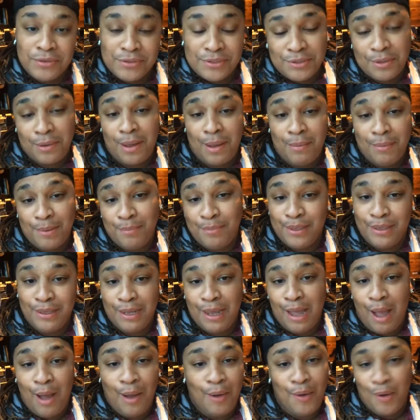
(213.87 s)
so I'm gonna be
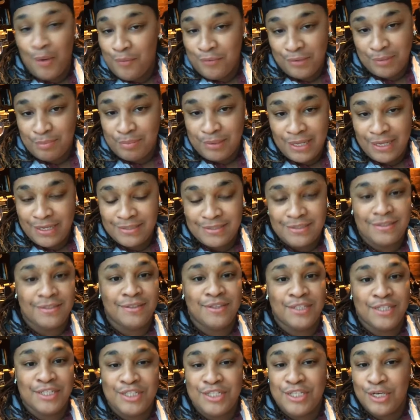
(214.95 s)
all over the place
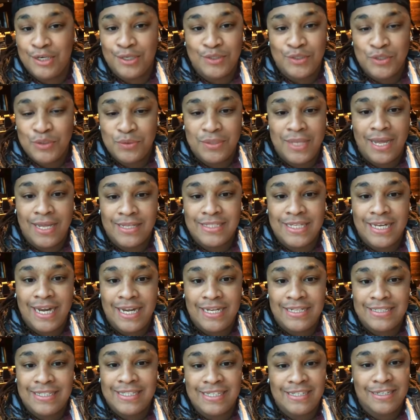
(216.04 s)
this year,
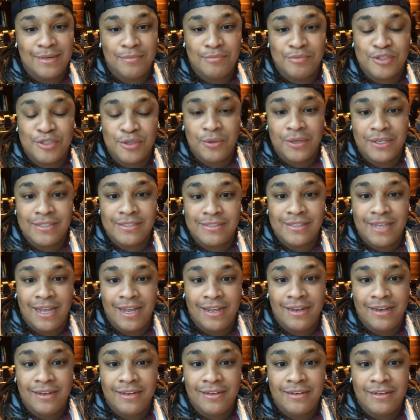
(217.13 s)
2018. I'm so
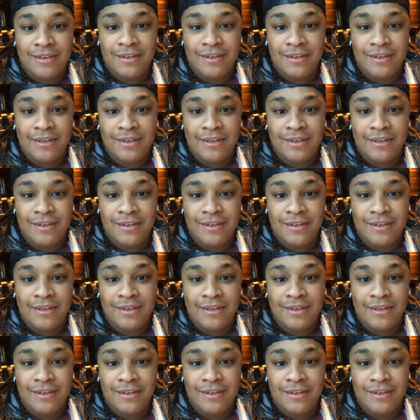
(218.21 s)
excited.